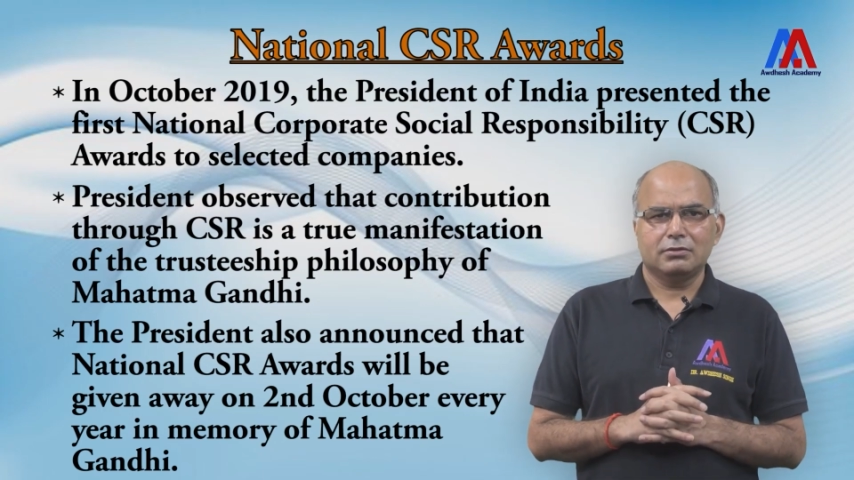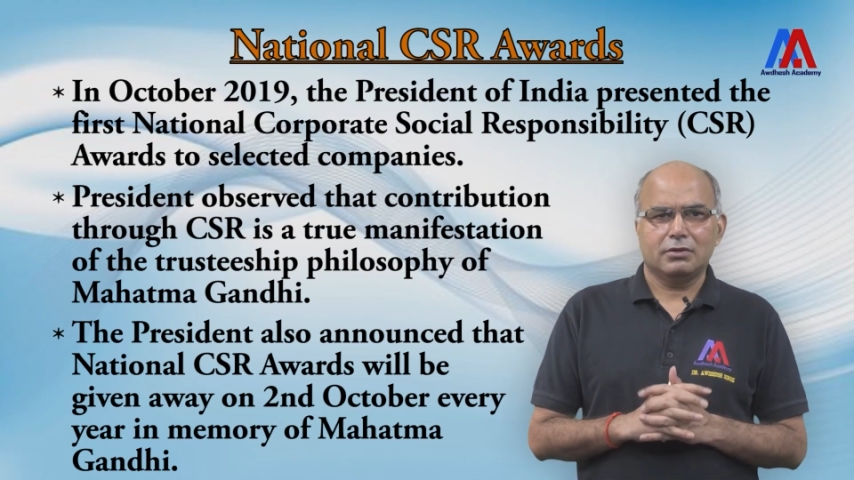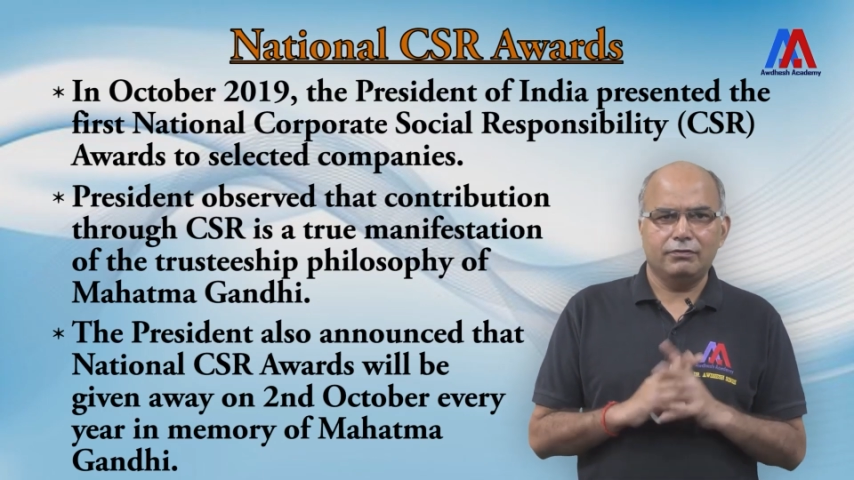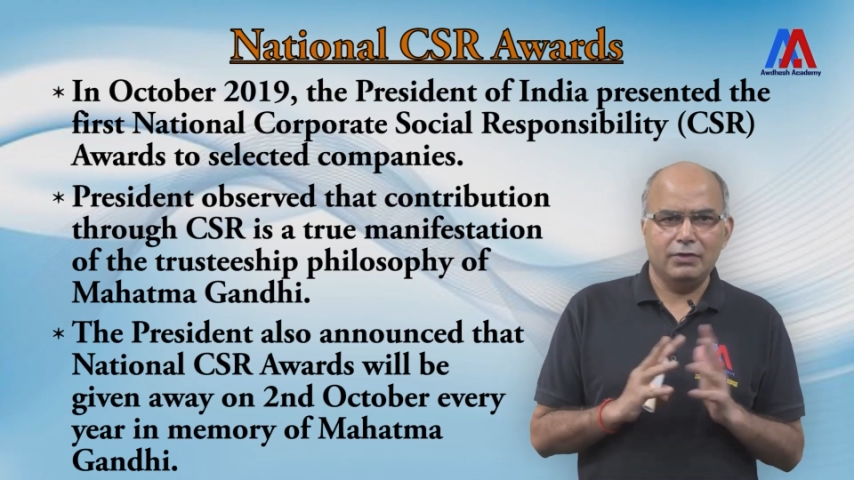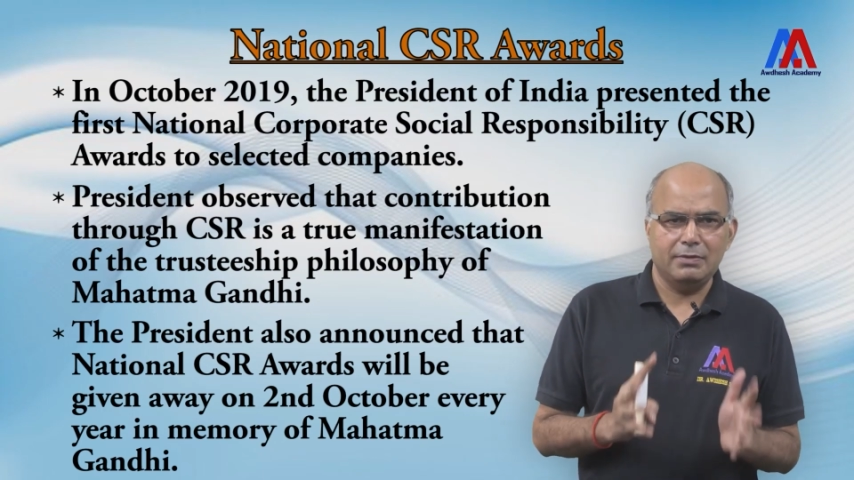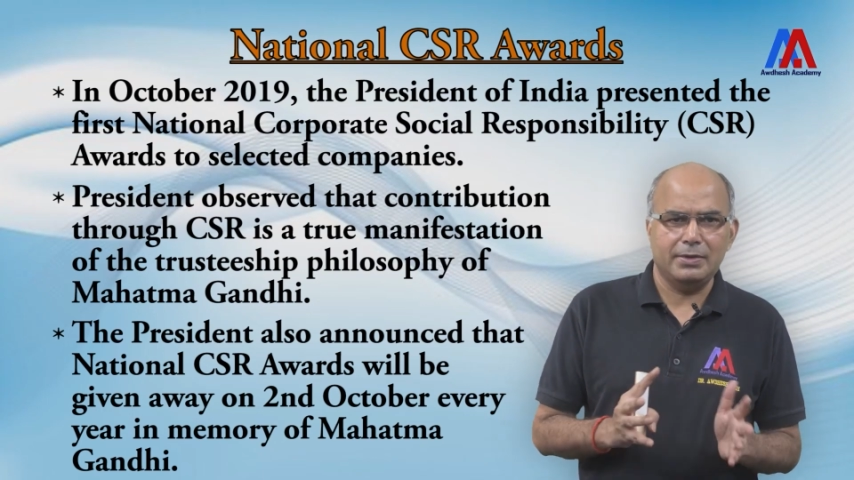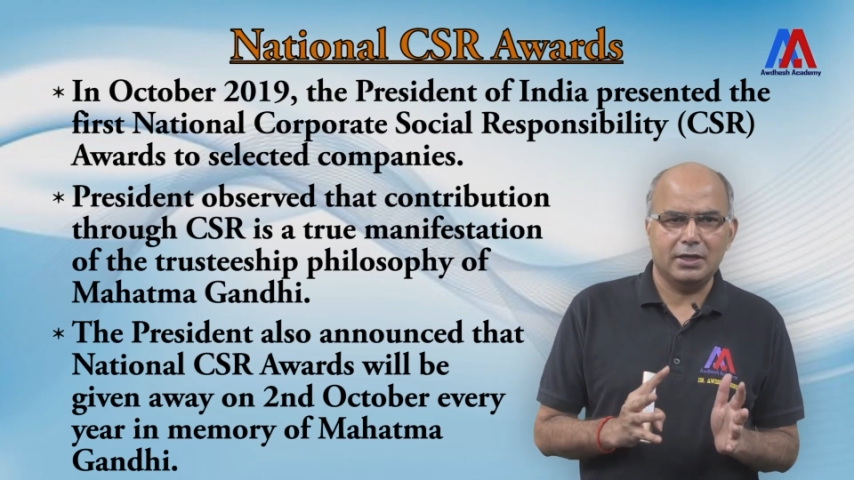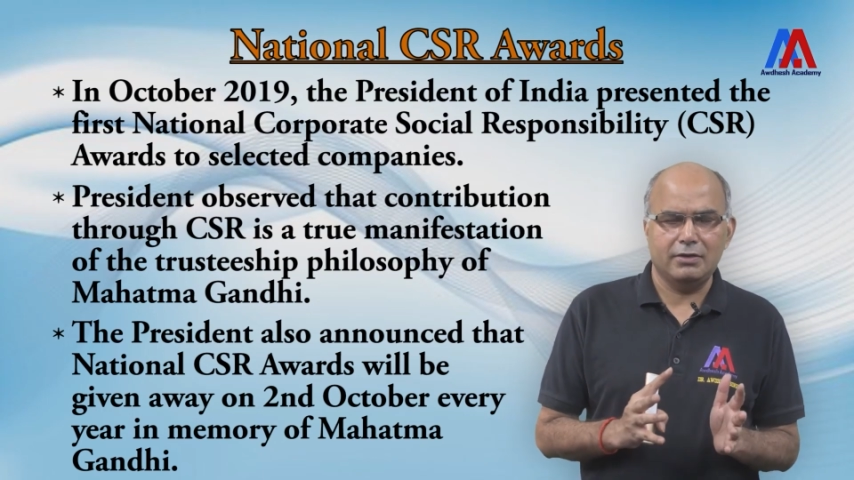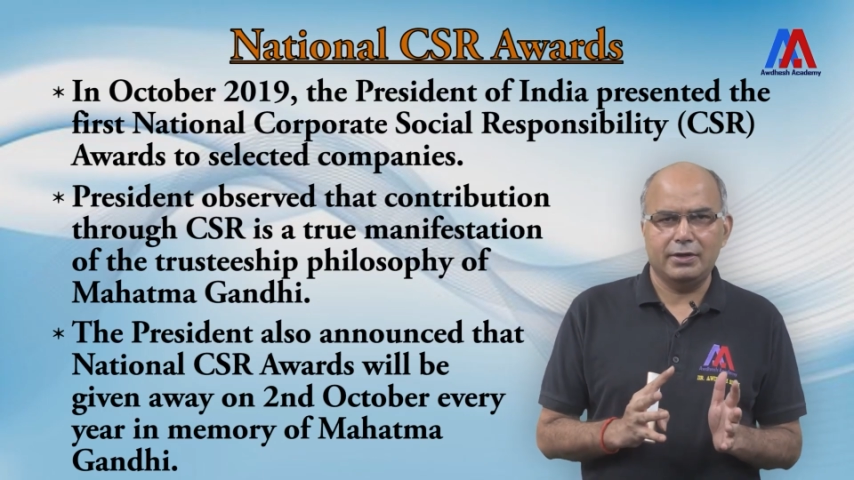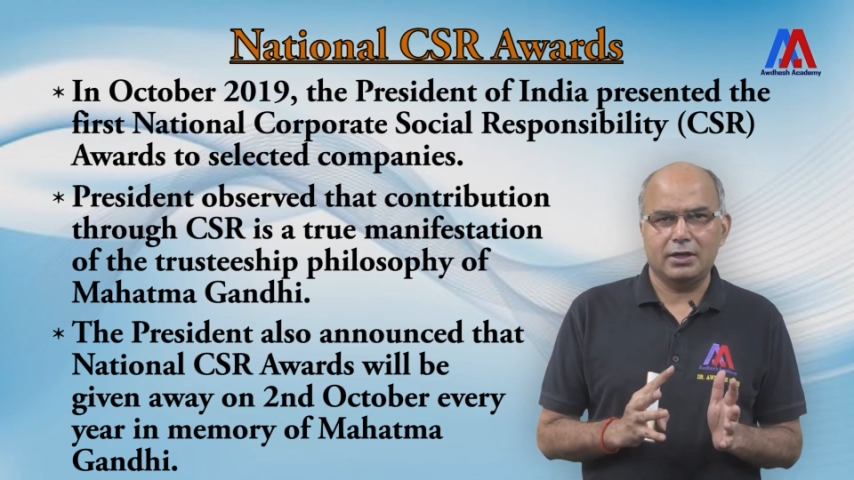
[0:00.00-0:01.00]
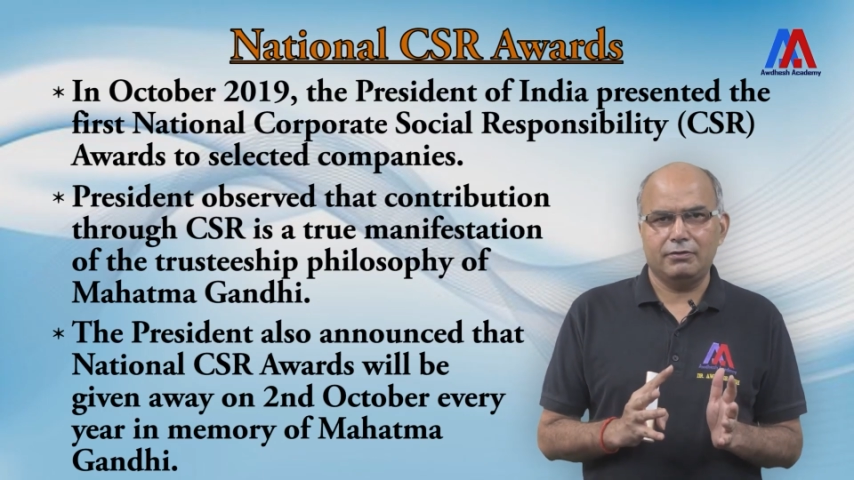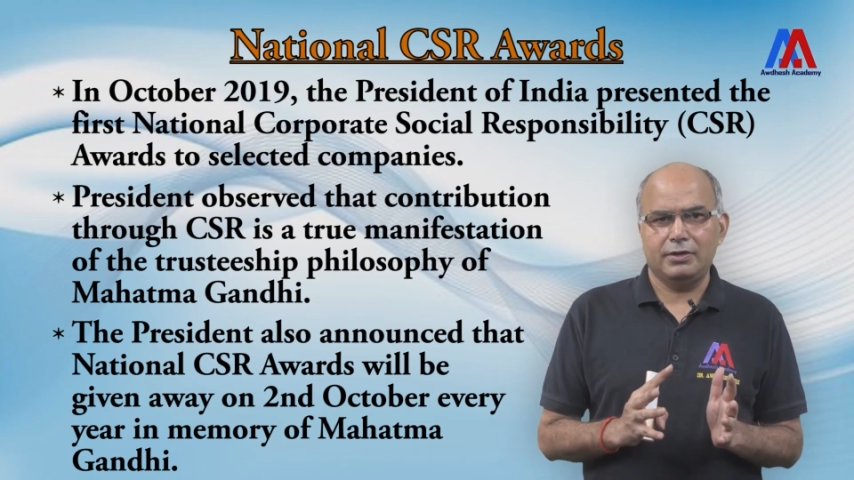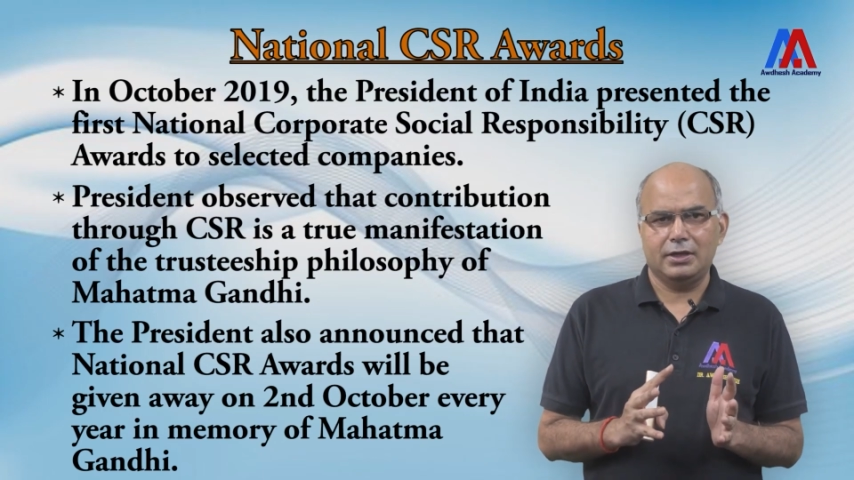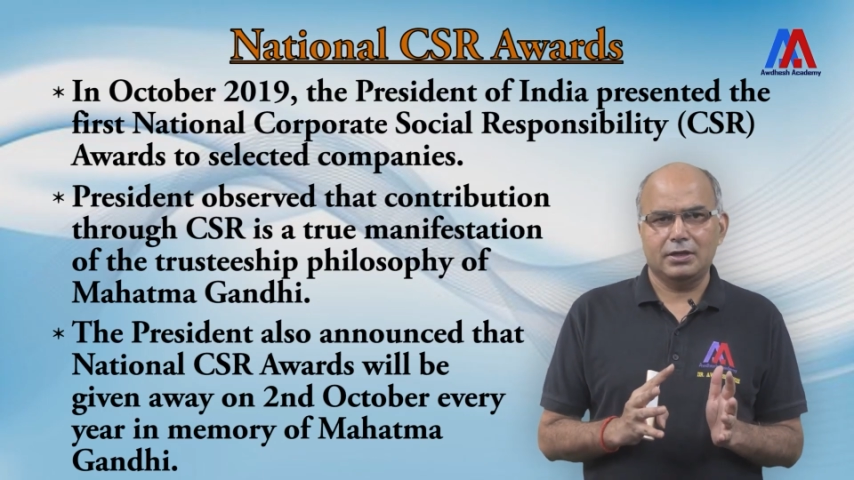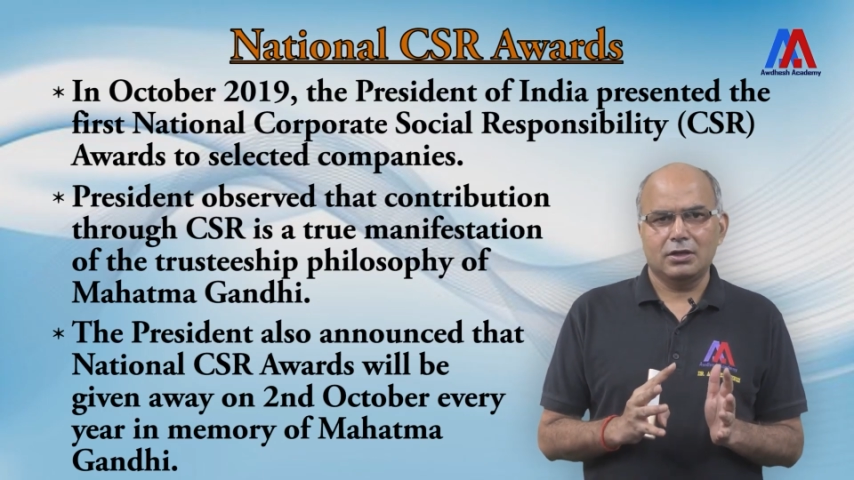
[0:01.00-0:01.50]
will be given
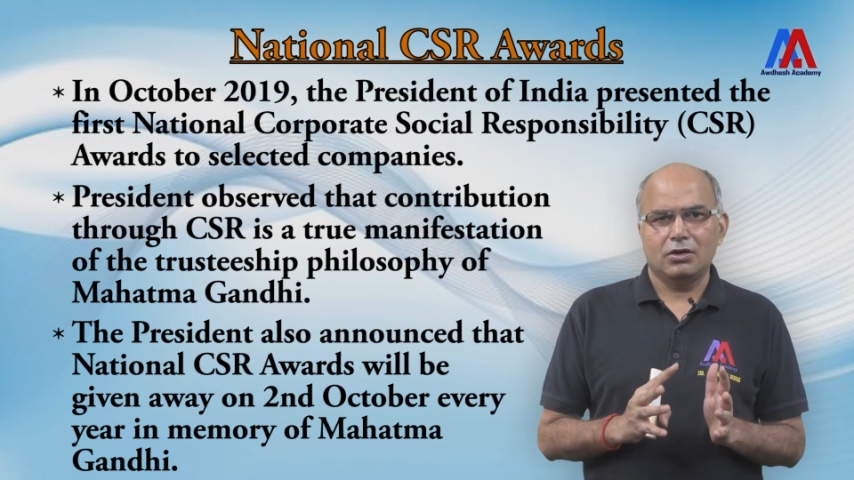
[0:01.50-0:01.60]
away